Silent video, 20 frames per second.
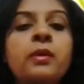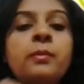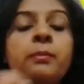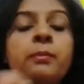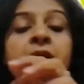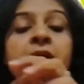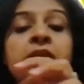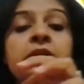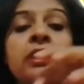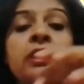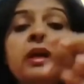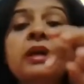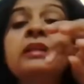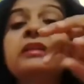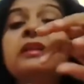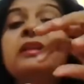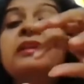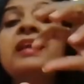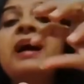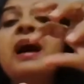But
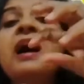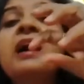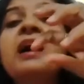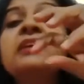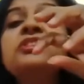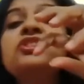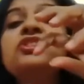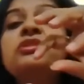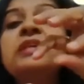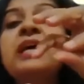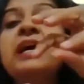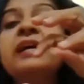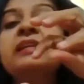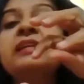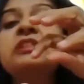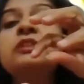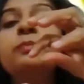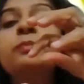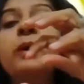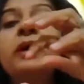the large
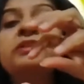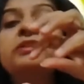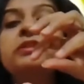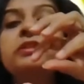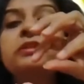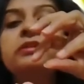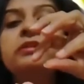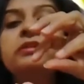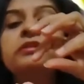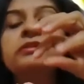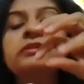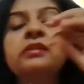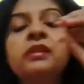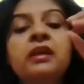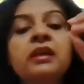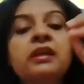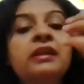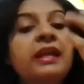size particles